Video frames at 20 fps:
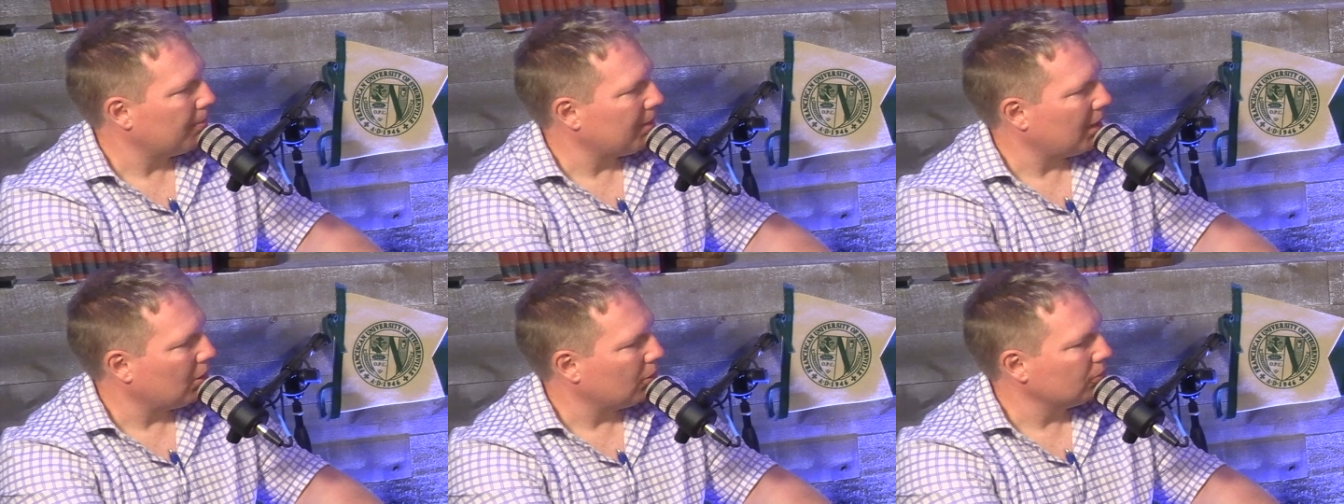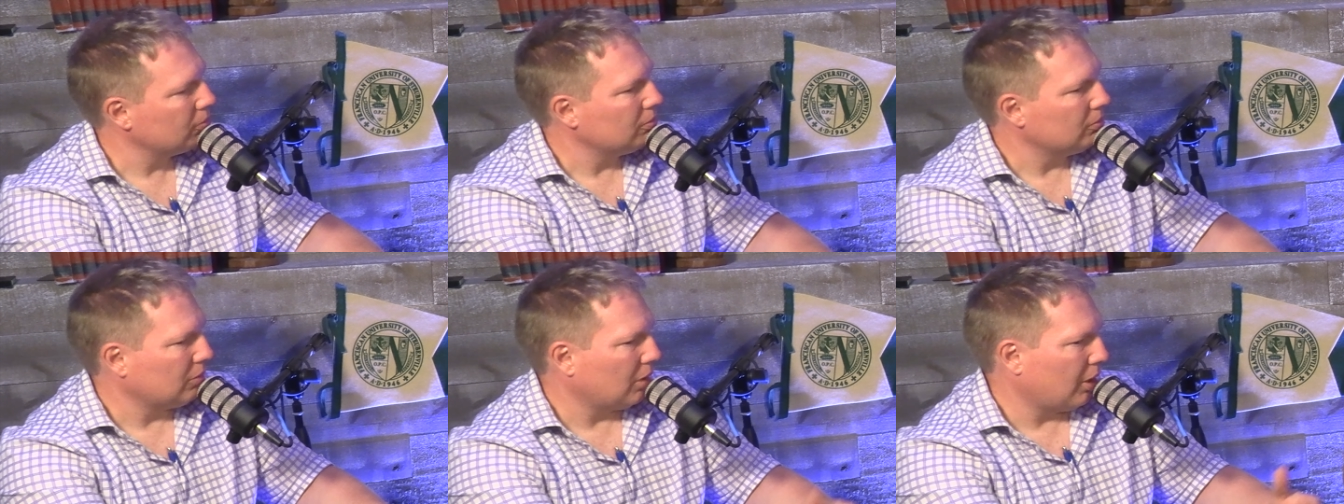
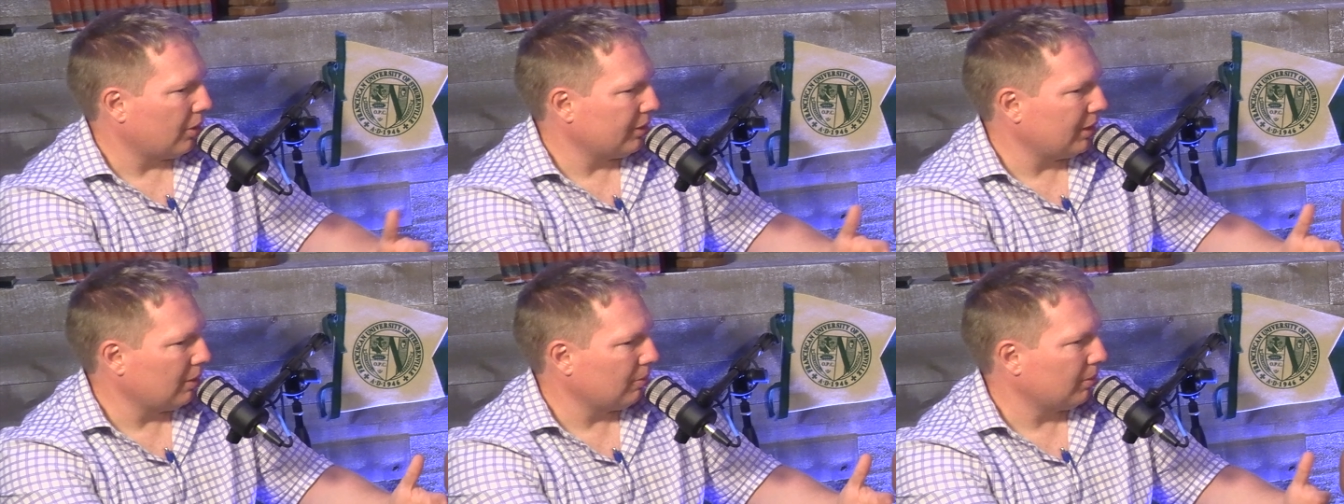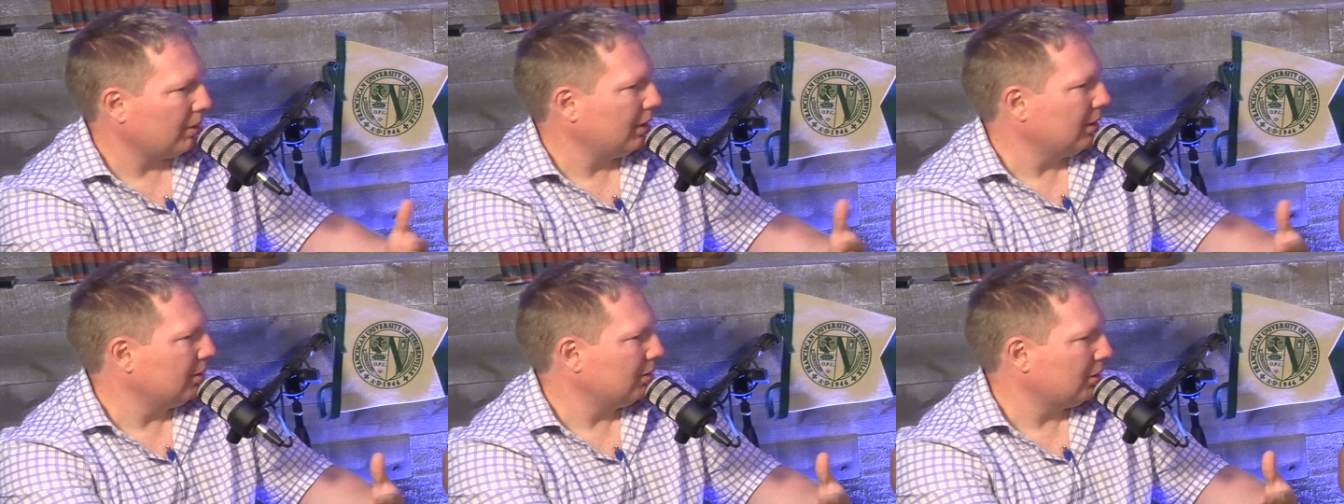about are
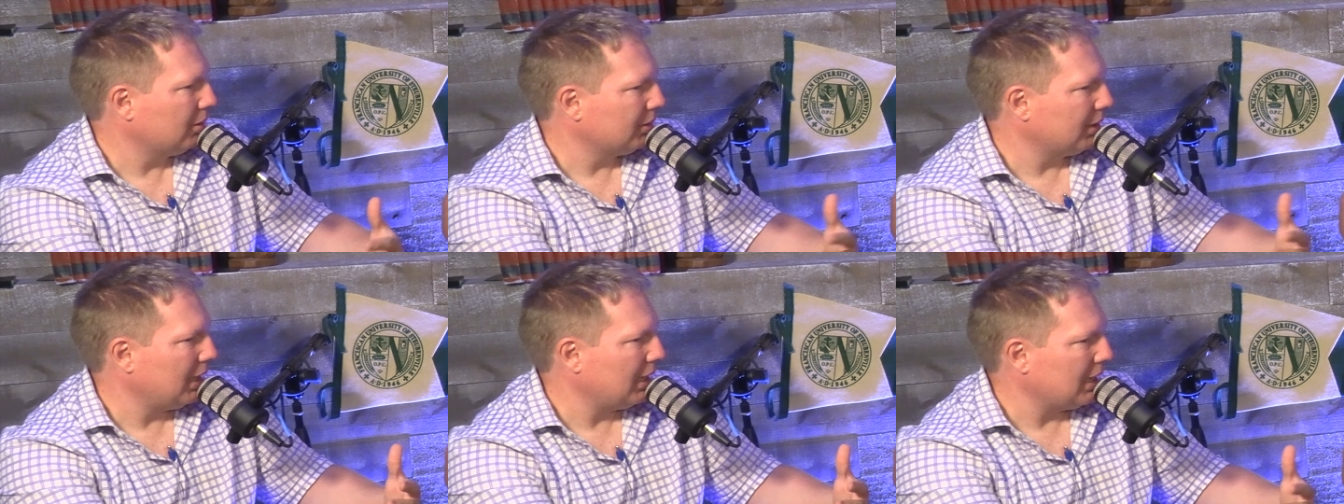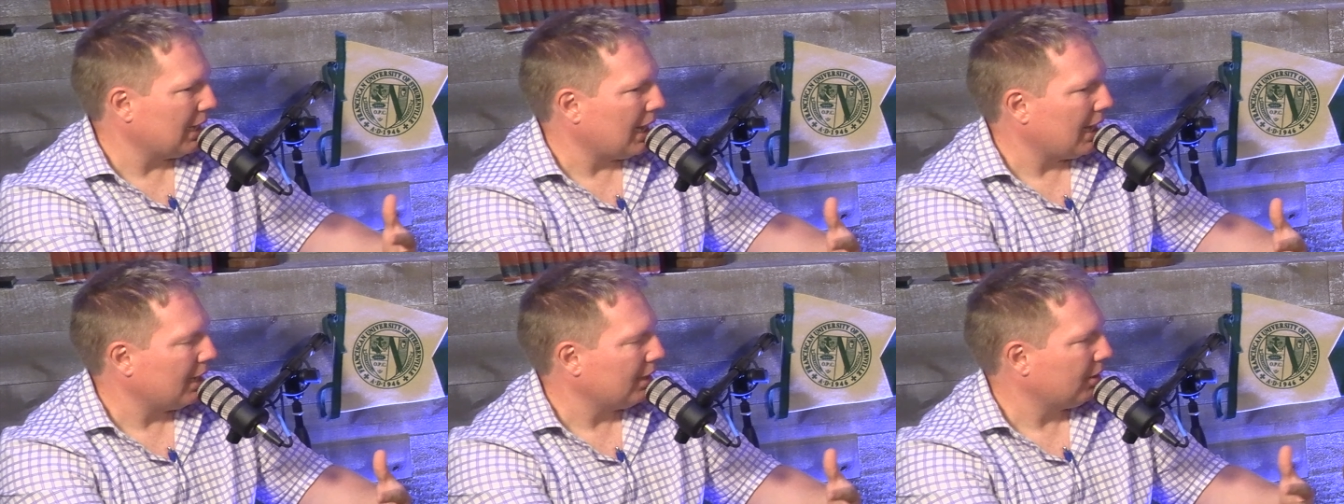they real, are
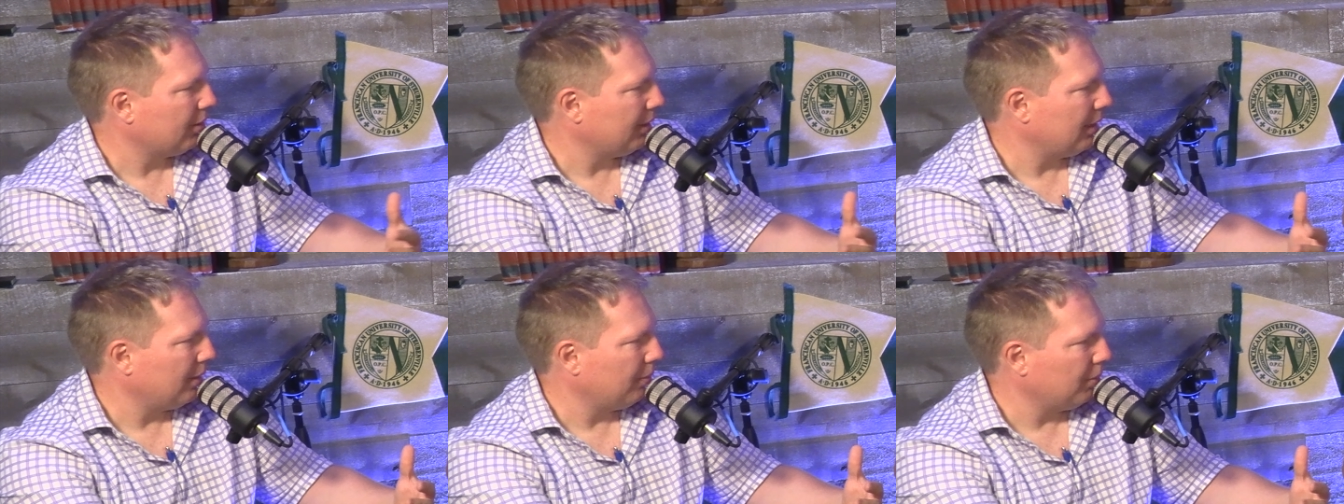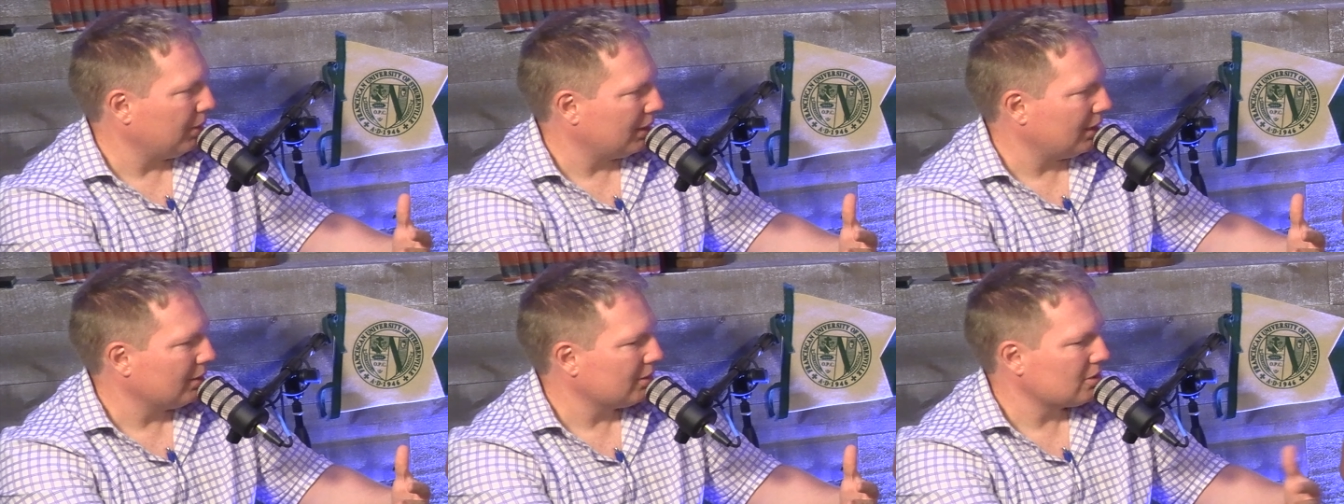they not, are
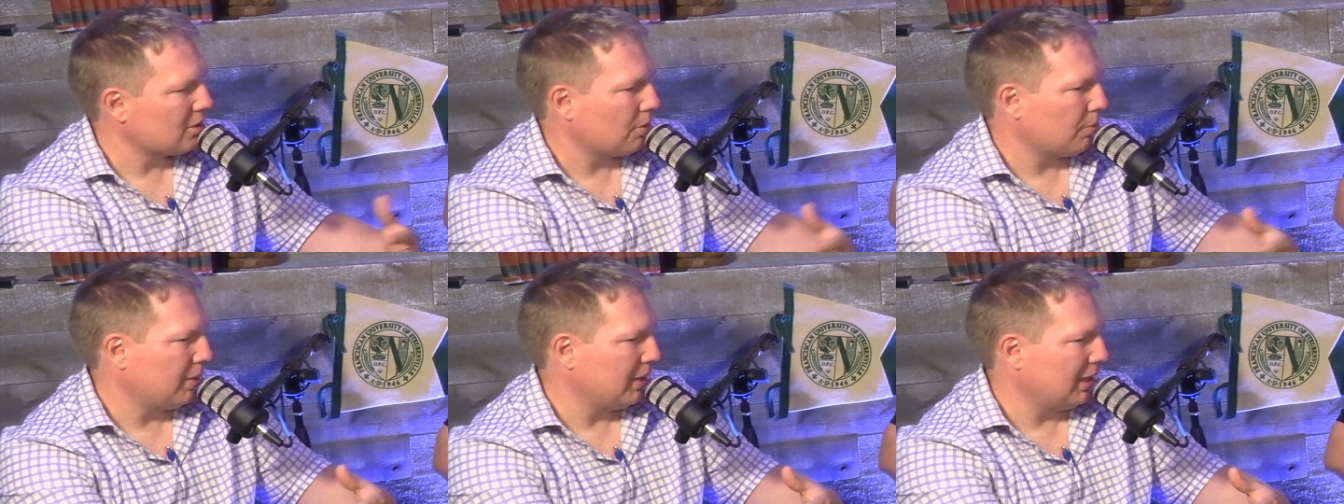they with us, are